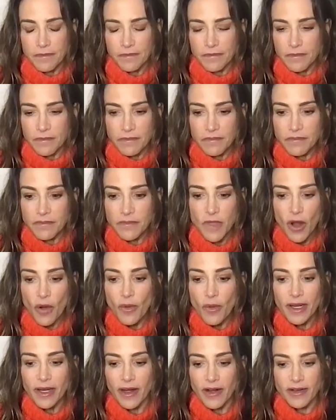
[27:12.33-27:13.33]
knowing
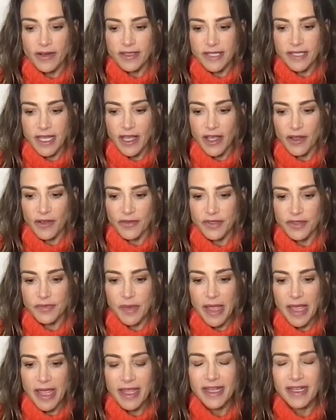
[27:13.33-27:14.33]
ourselves,
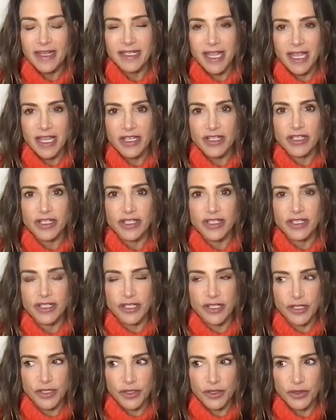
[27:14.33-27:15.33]
paying attention
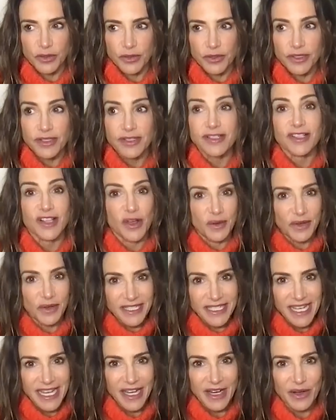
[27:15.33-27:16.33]
to, slowing
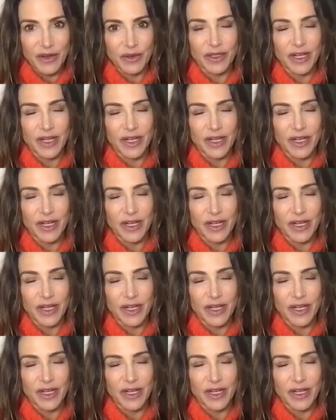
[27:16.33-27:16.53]
down,